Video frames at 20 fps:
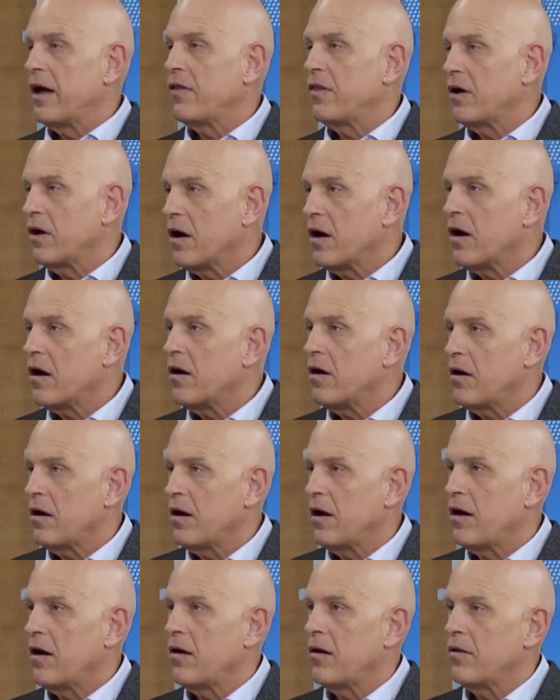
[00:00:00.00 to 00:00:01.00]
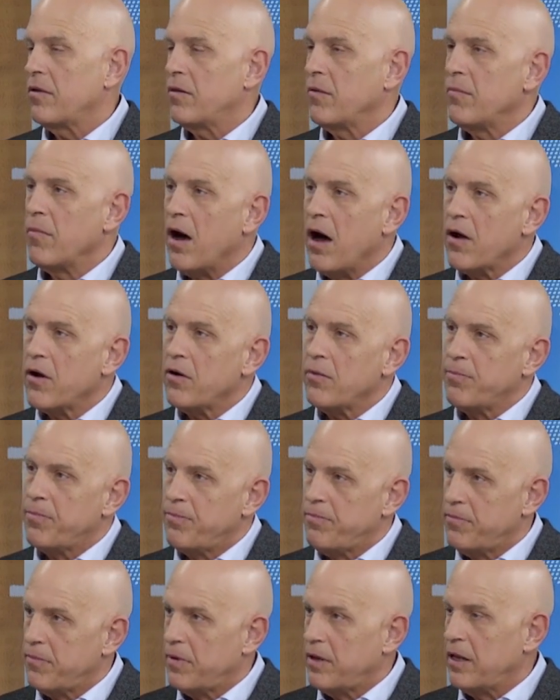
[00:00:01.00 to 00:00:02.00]
there are, the modern
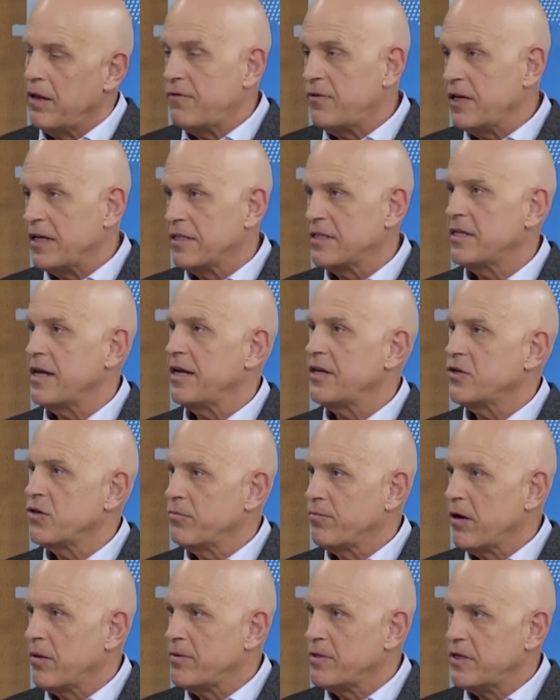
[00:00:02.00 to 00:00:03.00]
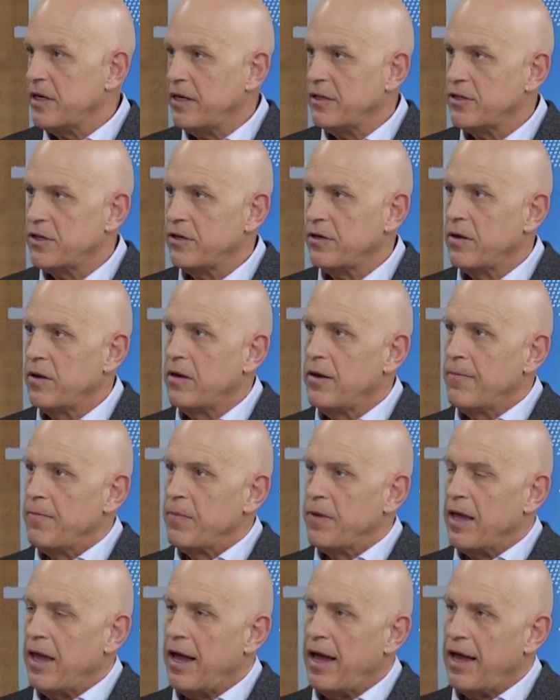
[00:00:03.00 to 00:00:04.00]
lifting station or pump station
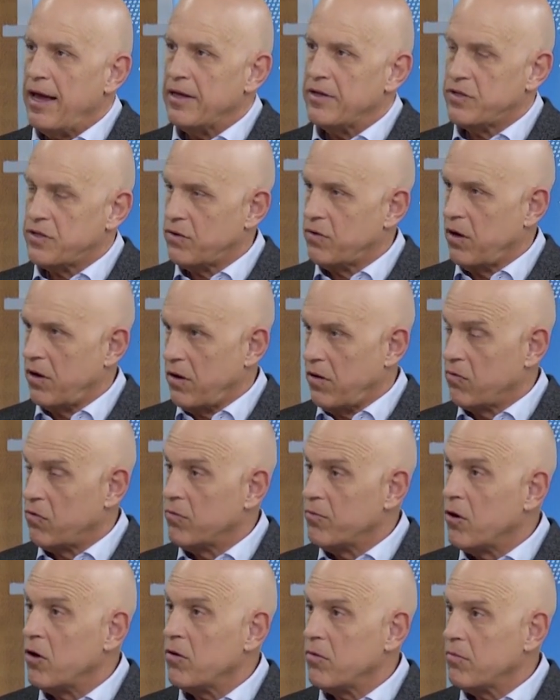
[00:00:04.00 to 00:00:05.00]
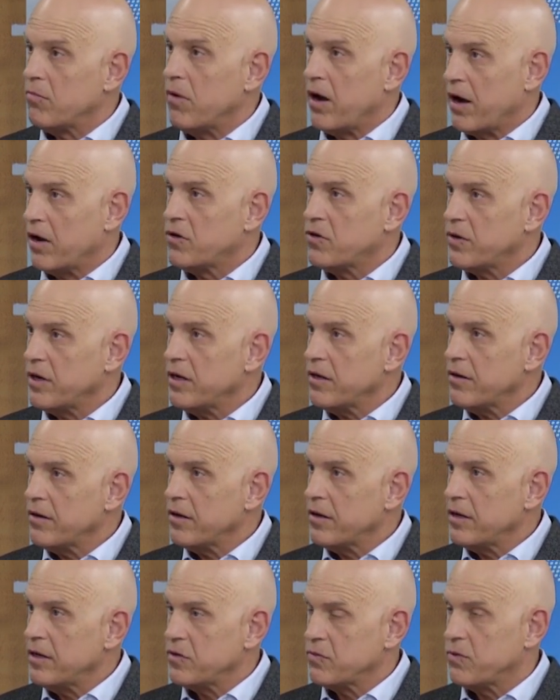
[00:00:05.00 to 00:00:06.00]
has remote monitoring
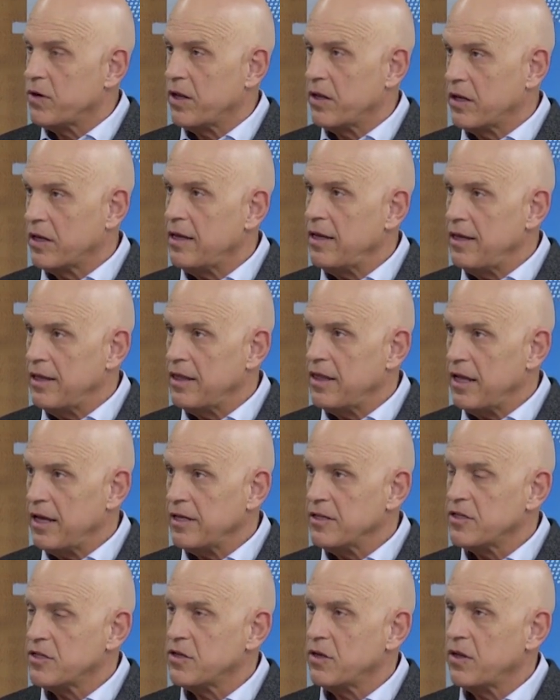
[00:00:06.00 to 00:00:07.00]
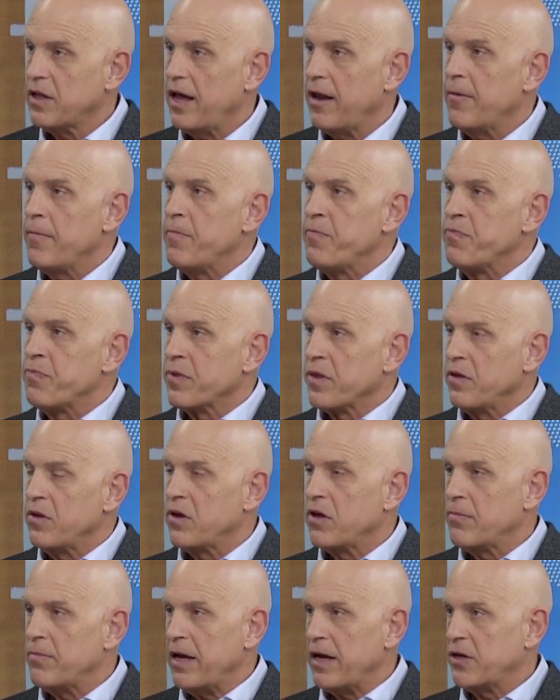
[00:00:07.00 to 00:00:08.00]
is one of the key things so that you
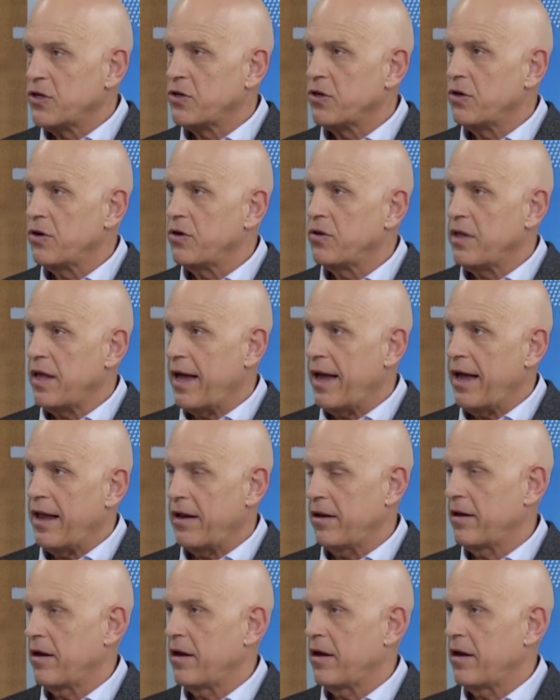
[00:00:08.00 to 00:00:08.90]
can make sure that